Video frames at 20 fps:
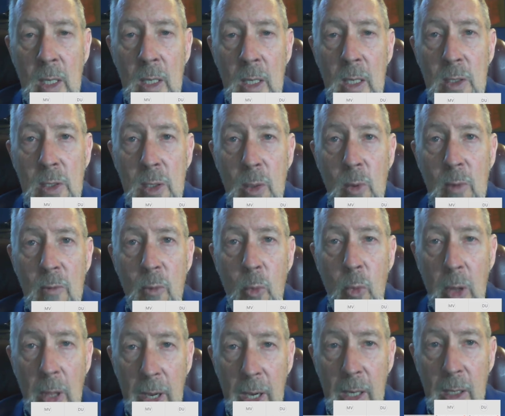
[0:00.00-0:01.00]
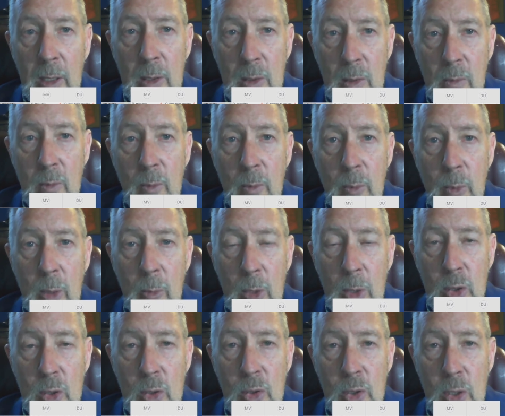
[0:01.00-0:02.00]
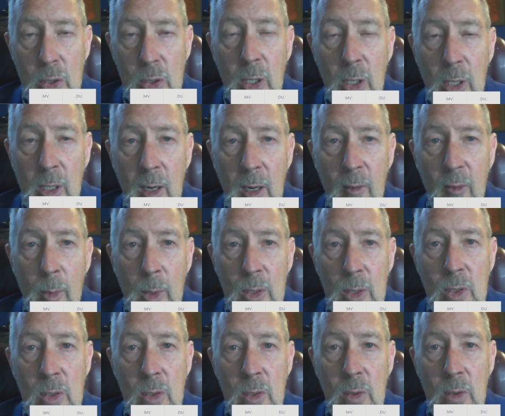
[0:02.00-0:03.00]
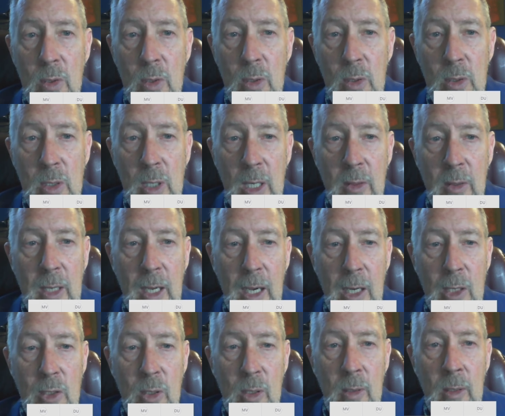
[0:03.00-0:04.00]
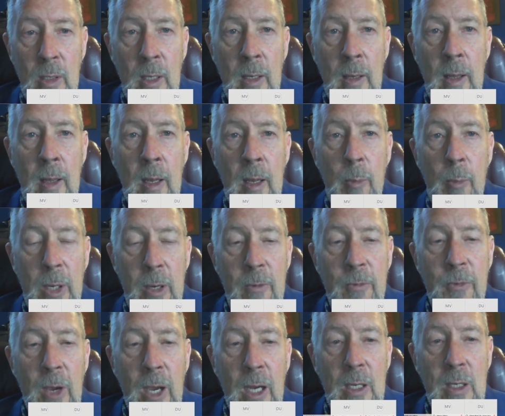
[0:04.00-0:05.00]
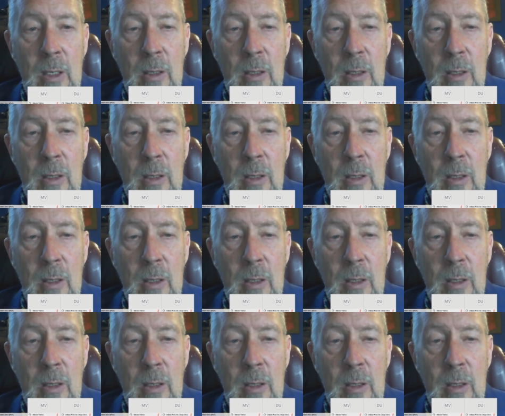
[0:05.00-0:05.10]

is that we've relied pretty much just on governments to take the action. But in fact,